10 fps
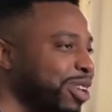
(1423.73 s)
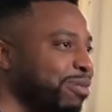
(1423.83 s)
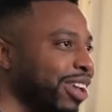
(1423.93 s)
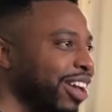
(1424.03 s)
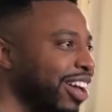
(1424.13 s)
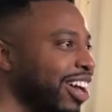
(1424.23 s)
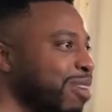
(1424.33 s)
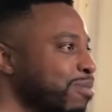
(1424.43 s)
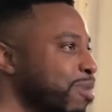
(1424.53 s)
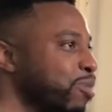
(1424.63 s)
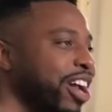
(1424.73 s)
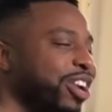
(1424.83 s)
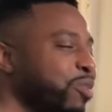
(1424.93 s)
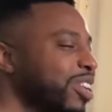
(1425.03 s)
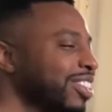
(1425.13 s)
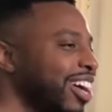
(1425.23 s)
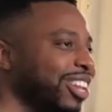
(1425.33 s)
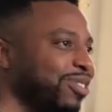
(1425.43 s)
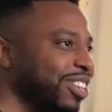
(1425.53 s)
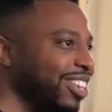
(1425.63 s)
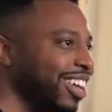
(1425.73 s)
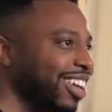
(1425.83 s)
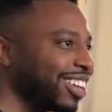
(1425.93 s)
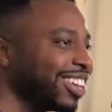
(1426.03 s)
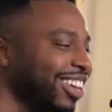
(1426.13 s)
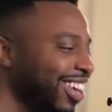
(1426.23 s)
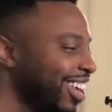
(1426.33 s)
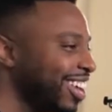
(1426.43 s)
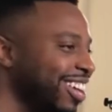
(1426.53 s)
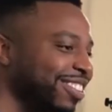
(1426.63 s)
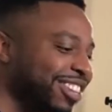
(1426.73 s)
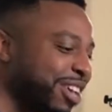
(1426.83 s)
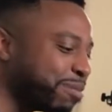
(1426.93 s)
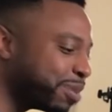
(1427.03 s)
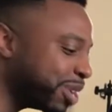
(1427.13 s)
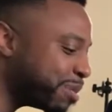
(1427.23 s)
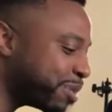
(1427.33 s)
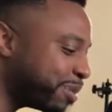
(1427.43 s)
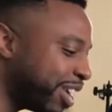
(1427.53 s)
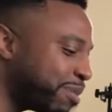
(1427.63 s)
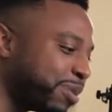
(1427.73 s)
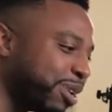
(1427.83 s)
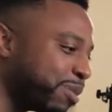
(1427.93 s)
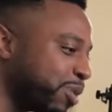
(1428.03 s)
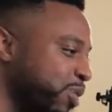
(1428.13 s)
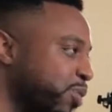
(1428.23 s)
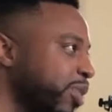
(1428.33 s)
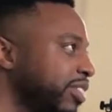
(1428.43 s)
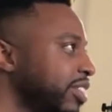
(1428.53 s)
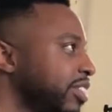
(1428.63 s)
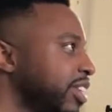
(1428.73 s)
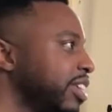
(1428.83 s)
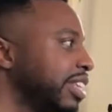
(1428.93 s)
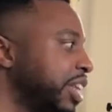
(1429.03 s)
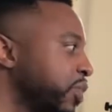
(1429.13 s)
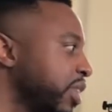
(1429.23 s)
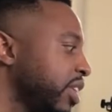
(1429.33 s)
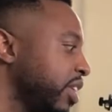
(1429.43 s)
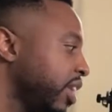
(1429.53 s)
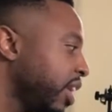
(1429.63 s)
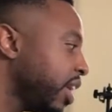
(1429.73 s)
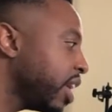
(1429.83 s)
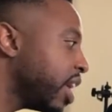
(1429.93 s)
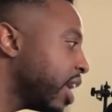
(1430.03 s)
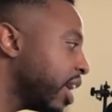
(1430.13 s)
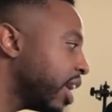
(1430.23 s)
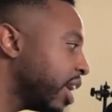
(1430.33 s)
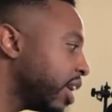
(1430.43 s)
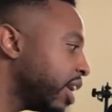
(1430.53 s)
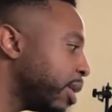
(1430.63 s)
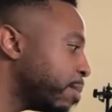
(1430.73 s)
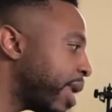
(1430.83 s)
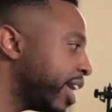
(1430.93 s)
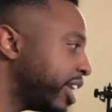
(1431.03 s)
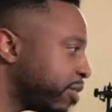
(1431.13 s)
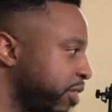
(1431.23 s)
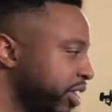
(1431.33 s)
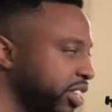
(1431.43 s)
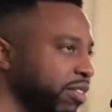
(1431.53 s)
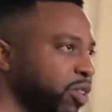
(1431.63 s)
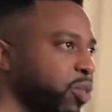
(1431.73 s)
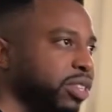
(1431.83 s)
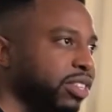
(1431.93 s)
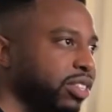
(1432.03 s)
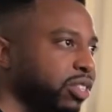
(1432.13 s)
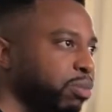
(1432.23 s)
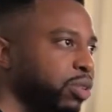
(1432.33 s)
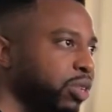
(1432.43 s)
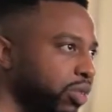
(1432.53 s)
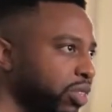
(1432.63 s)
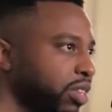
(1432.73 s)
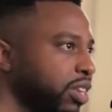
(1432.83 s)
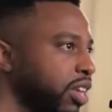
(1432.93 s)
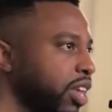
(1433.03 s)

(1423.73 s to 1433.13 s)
Boy, man. I'm right here in West Hollywood, dog. You know what I'm saying? Pull up on me. I'll pull up on you. Quincy is literally my definition of the quintessential producer.